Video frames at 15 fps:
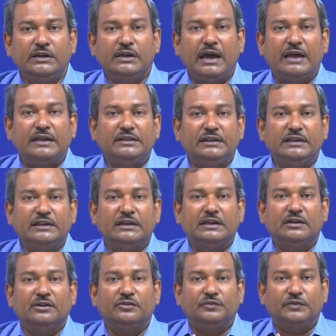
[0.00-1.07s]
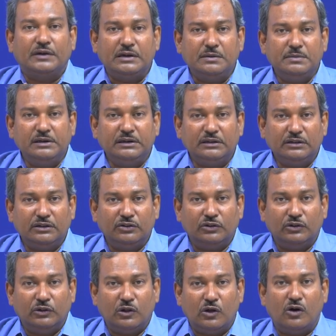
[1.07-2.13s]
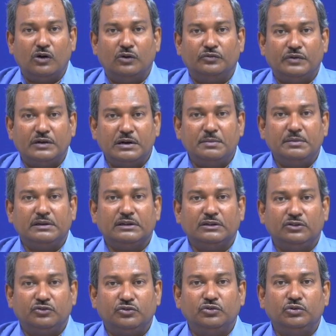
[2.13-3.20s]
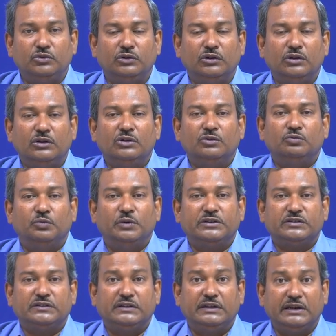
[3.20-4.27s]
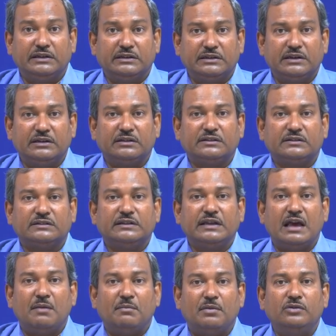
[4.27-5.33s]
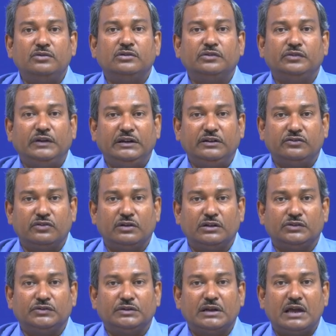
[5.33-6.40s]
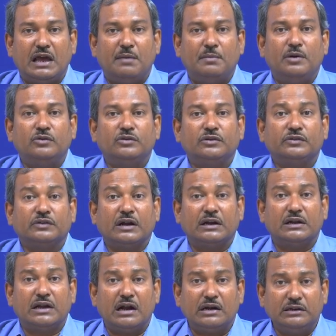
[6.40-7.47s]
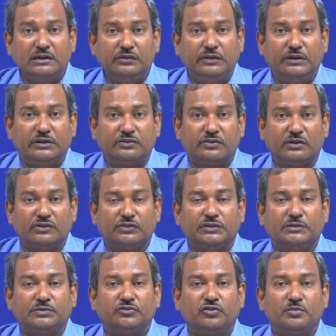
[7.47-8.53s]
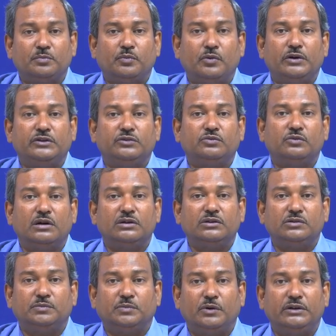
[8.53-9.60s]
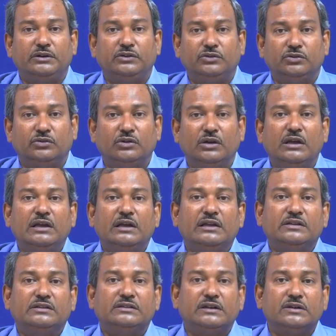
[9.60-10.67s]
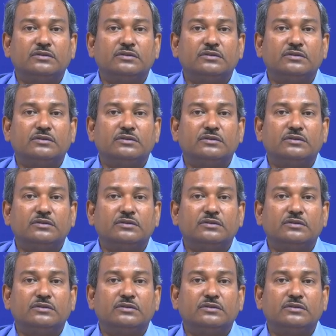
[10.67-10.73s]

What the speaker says: And the fundamental rule which dictates the amount of heat transfer, amount of conductive heat transfer from point 1 to point 2 is